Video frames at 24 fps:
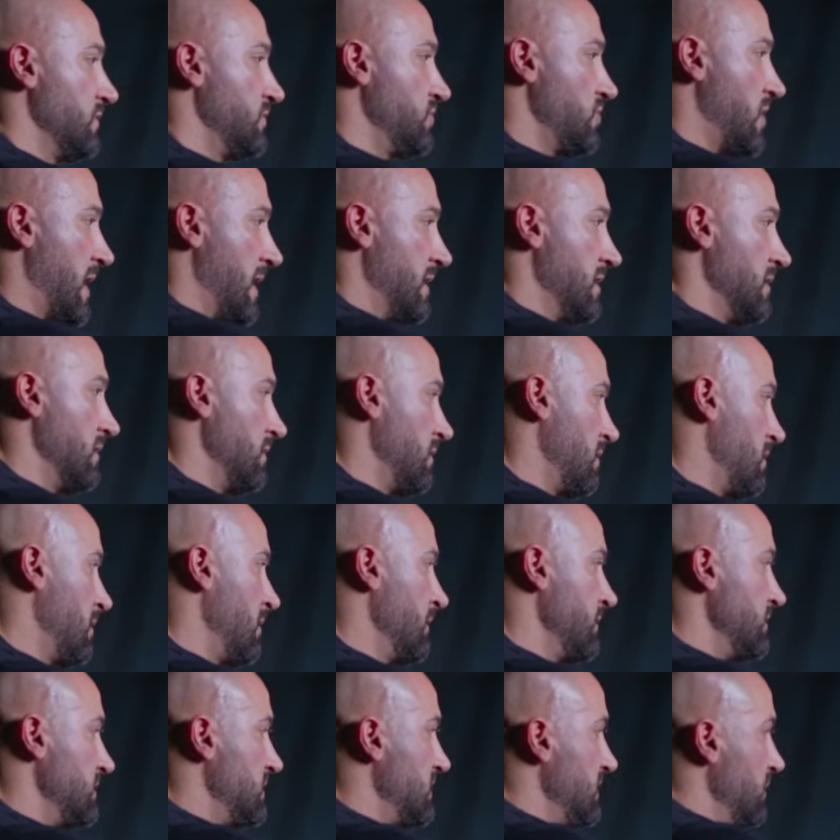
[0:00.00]
tracking
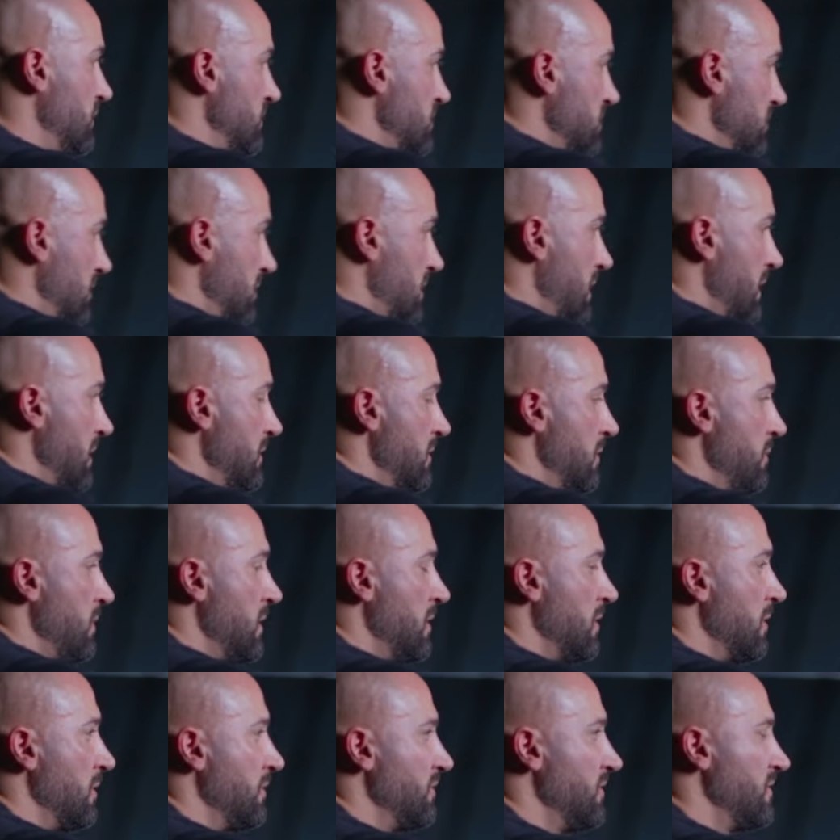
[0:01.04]
along, you see what you look like in the
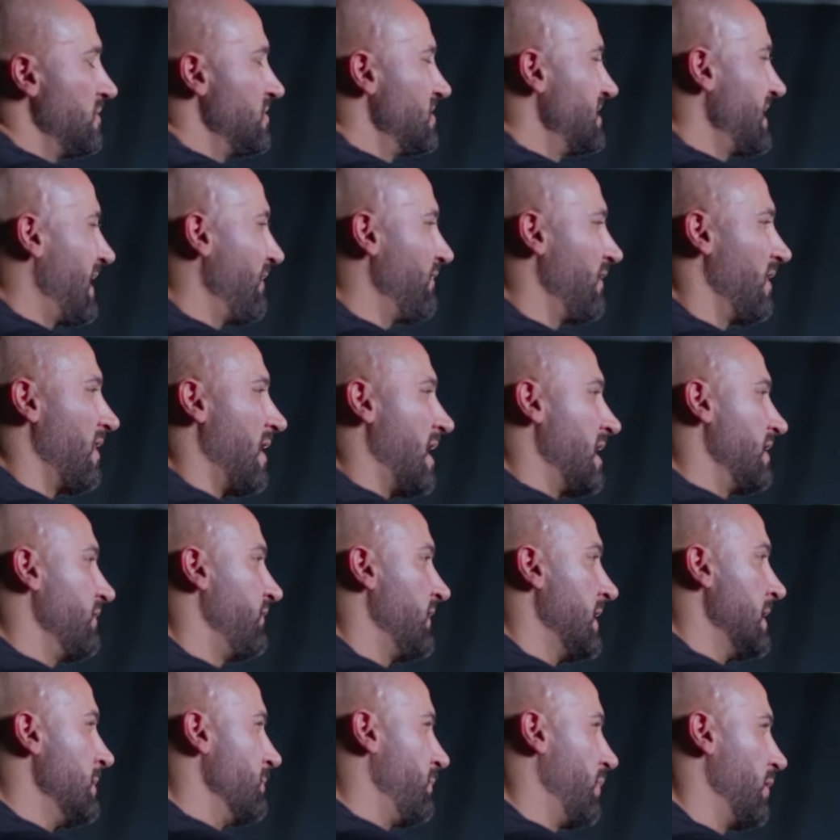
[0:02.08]
mirror, you just have a lot of
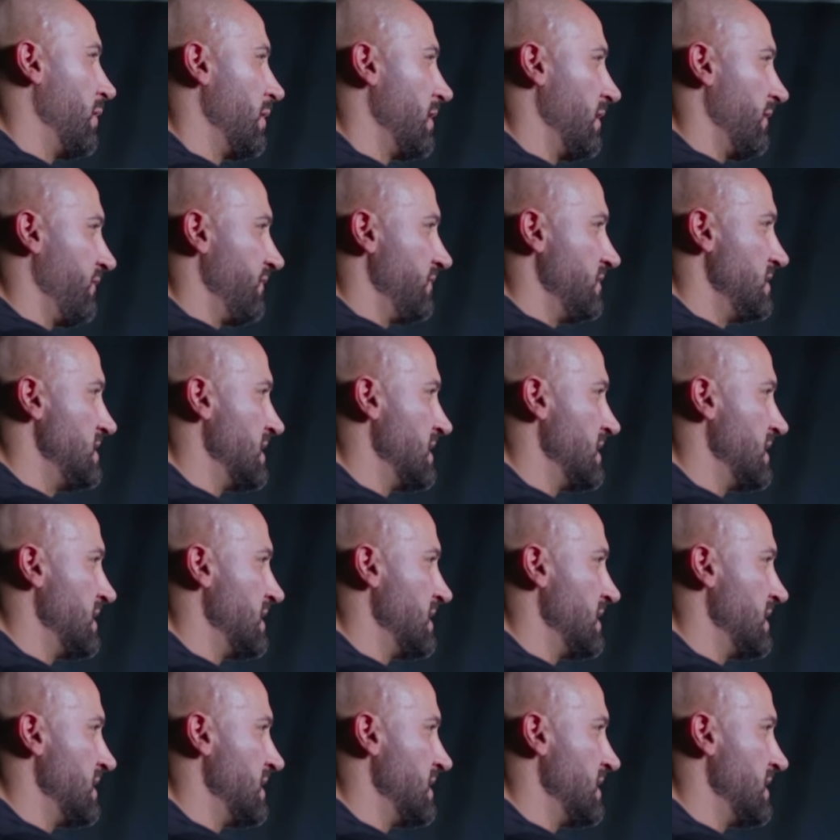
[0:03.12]
input of